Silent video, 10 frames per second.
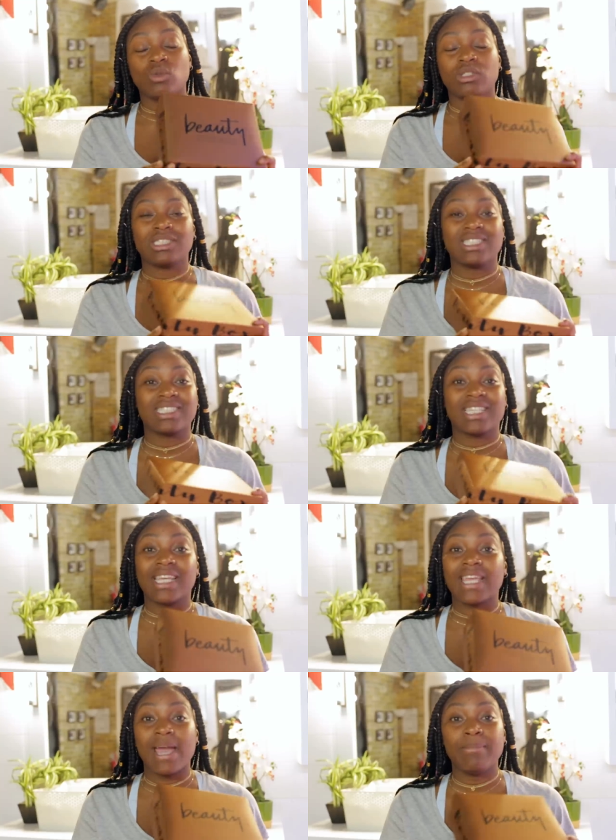She also does a
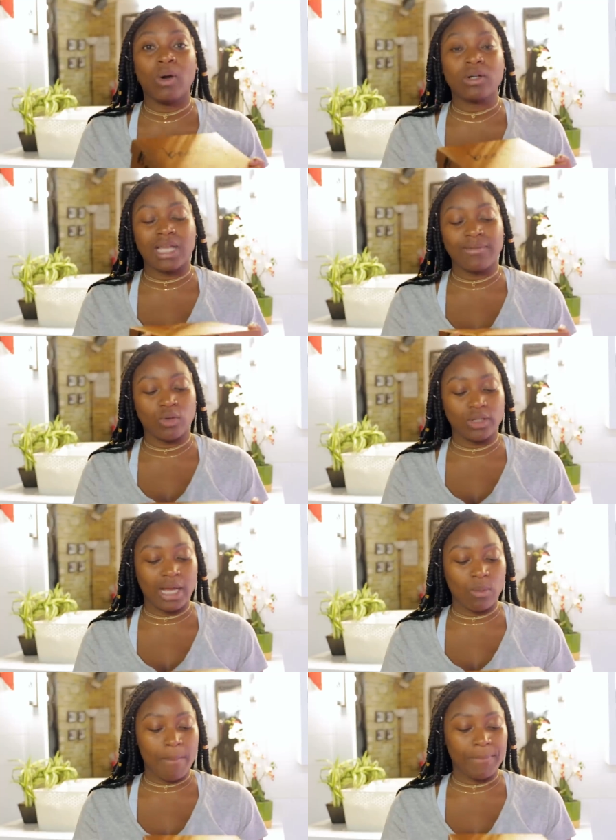skincare box. I haven't got
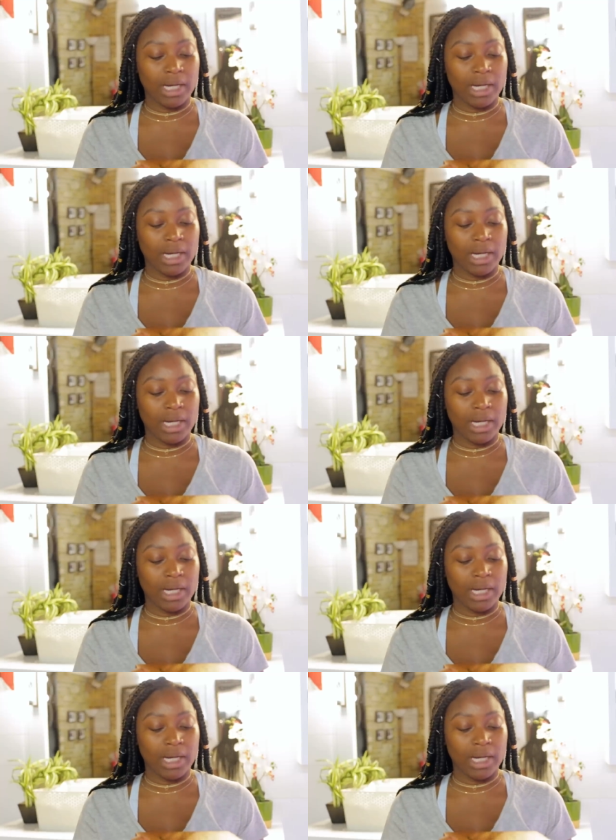that one,